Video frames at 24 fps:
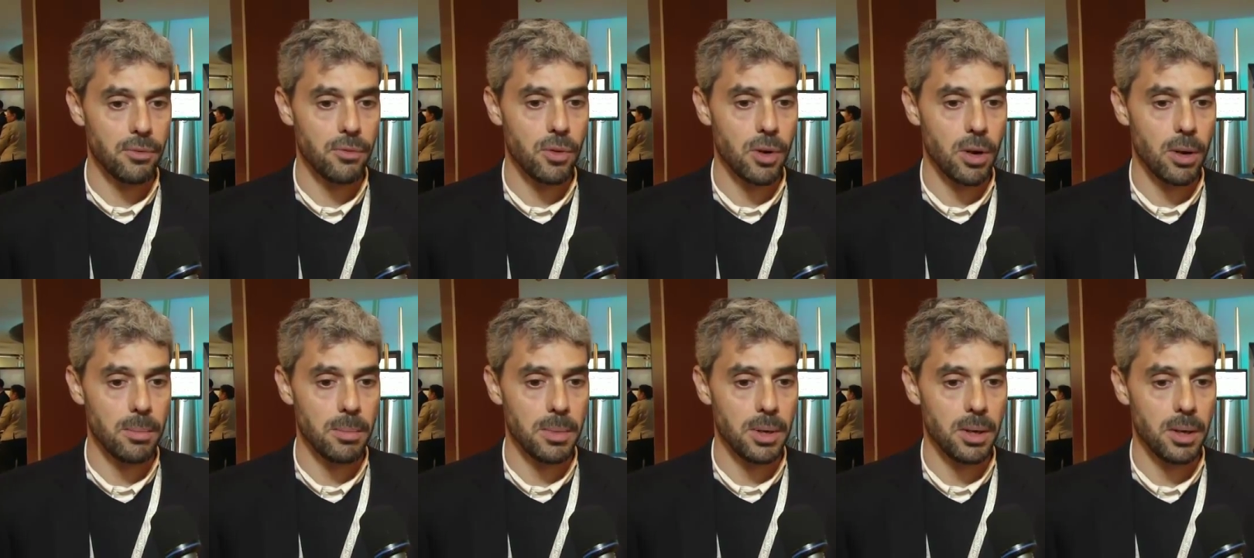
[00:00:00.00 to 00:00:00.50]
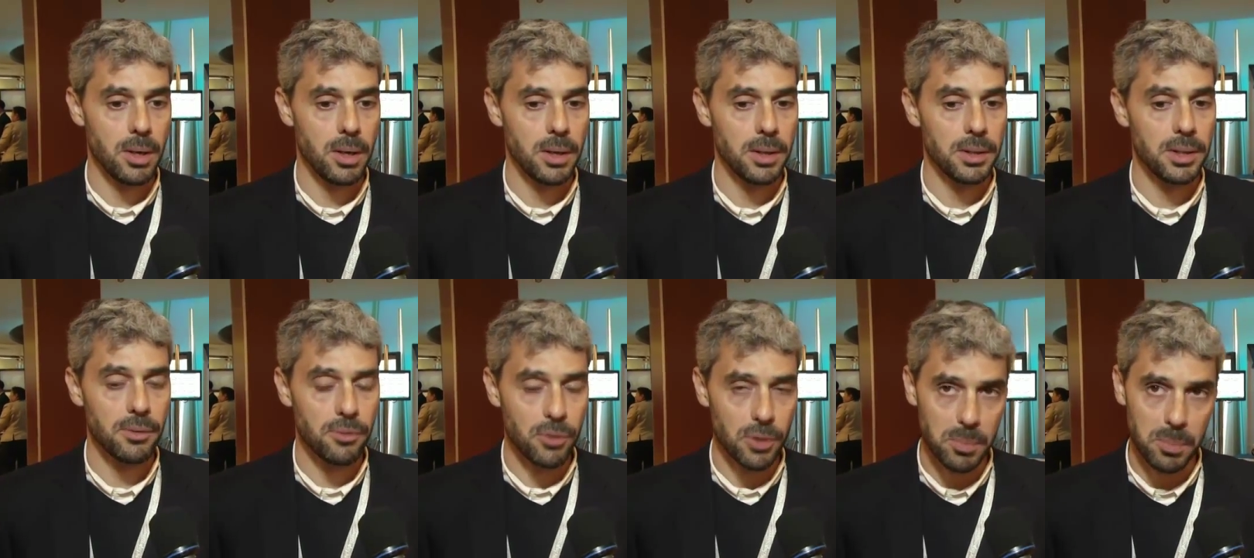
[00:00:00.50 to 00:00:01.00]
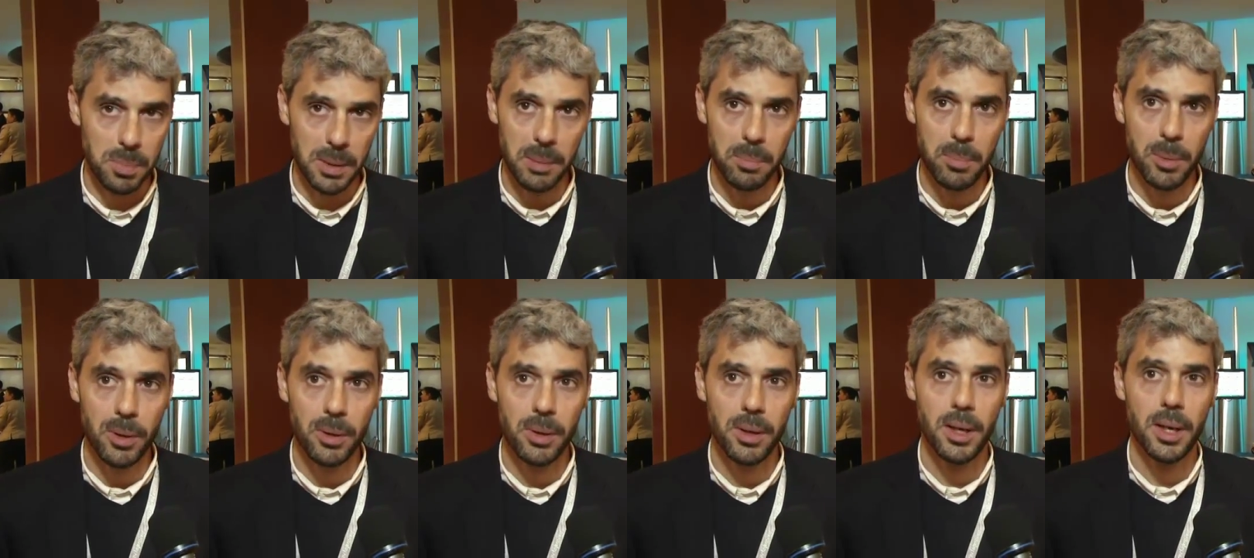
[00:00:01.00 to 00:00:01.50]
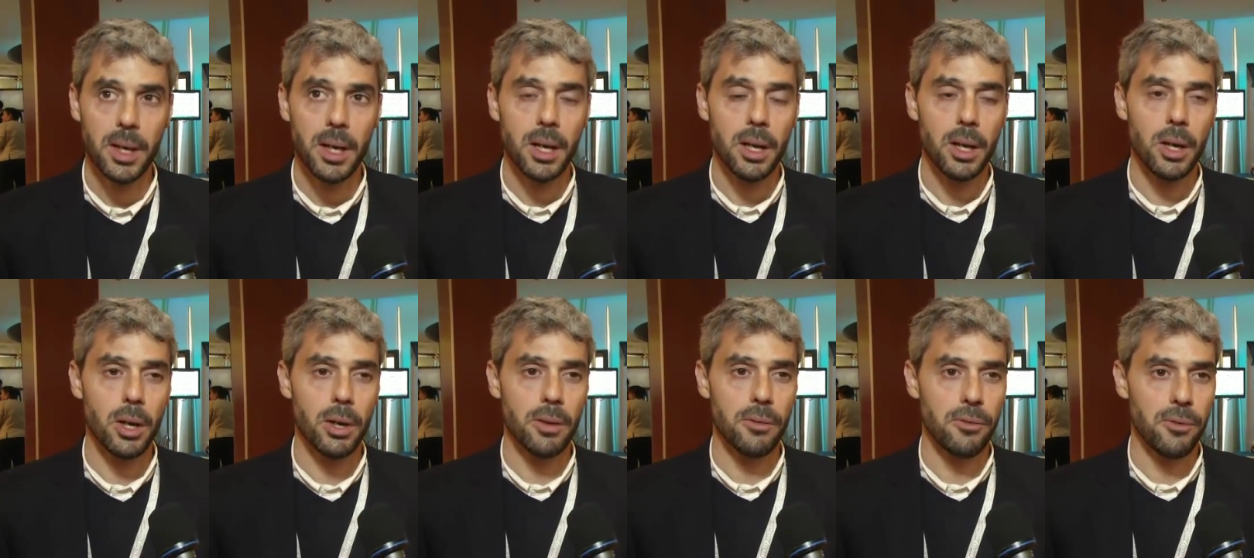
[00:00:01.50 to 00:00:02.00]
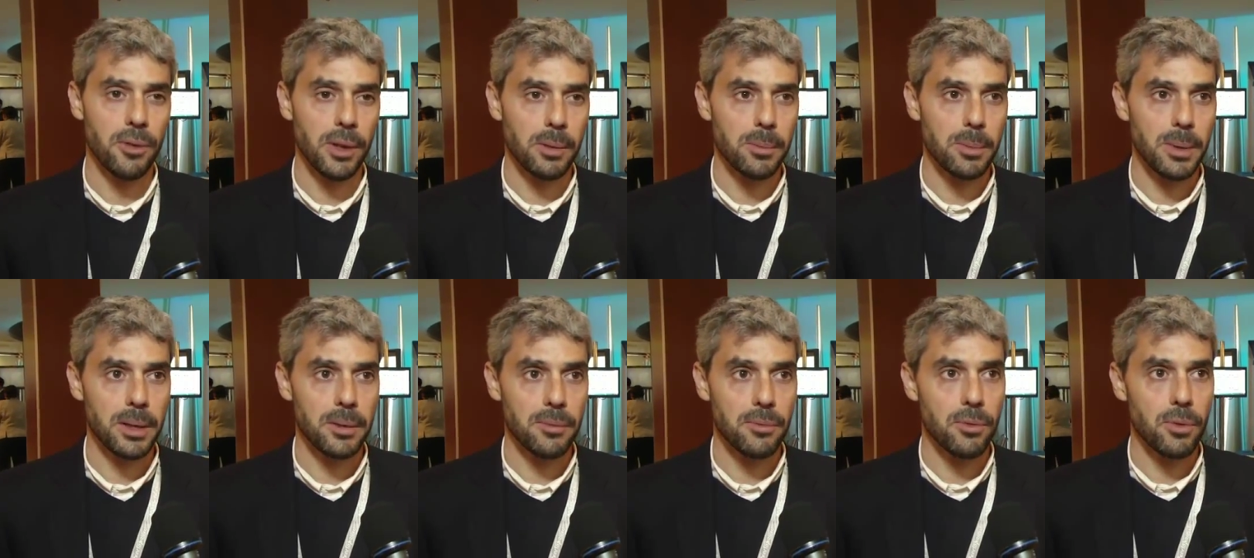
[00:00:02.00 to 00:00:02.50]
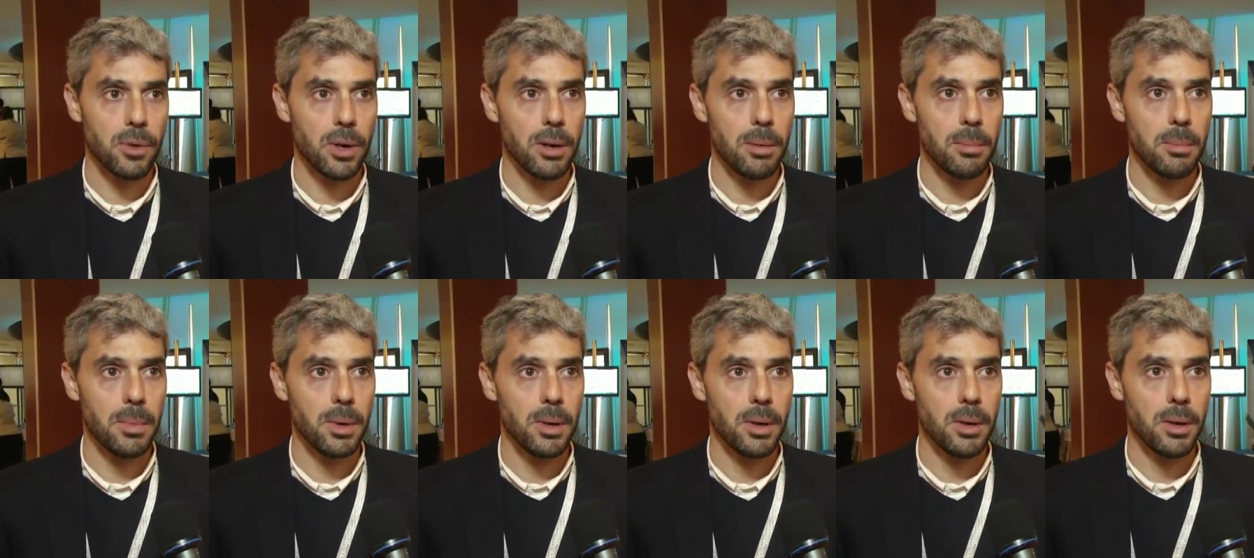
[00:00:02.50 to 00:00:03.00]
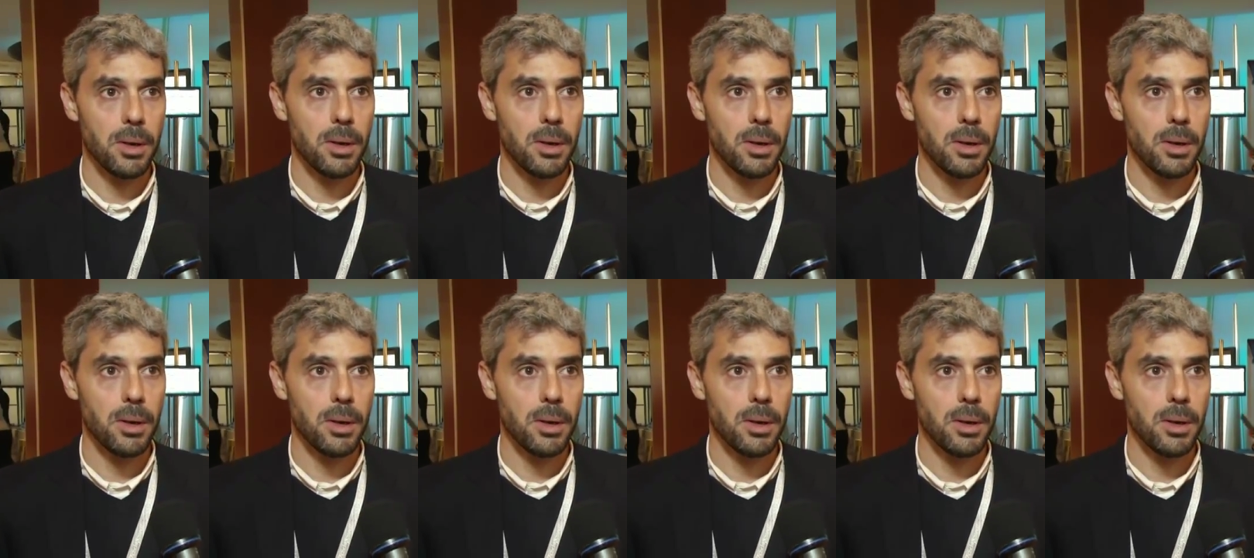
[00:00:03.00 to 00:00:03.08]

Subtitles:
from different people, a lot of feedback from